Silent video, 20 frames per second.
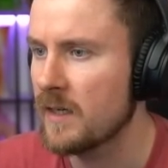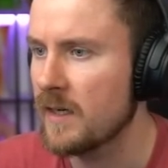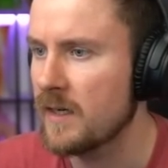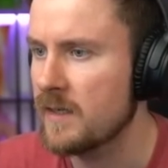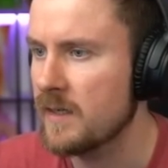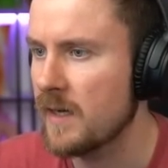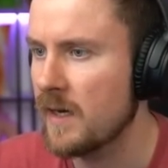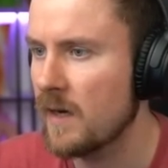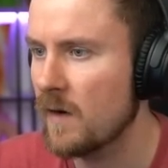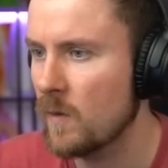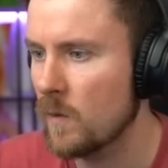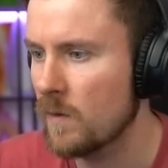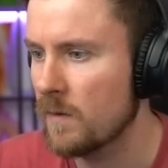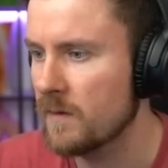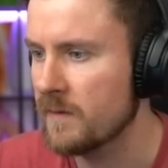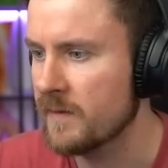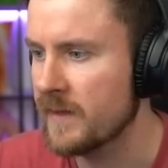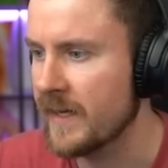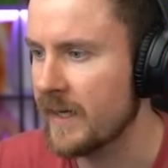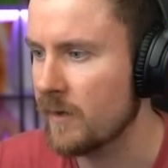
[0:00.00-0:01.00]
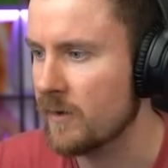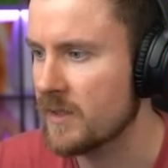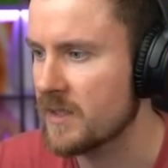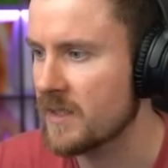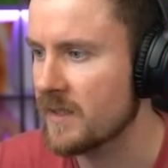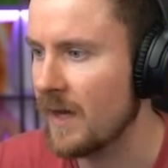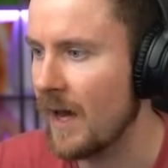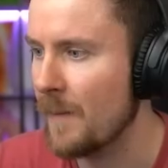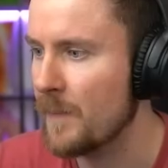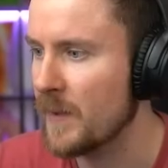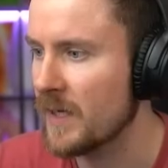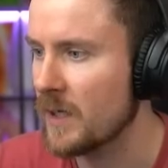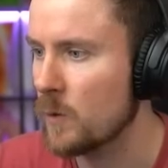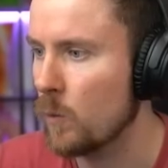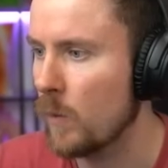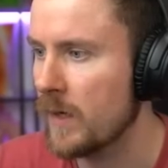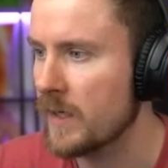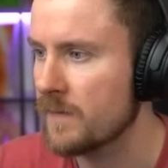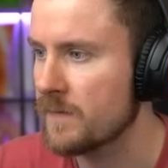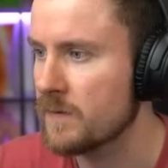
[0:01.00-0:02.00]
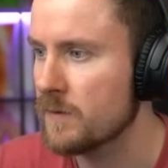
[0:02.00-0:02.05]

And now they're sniping quite a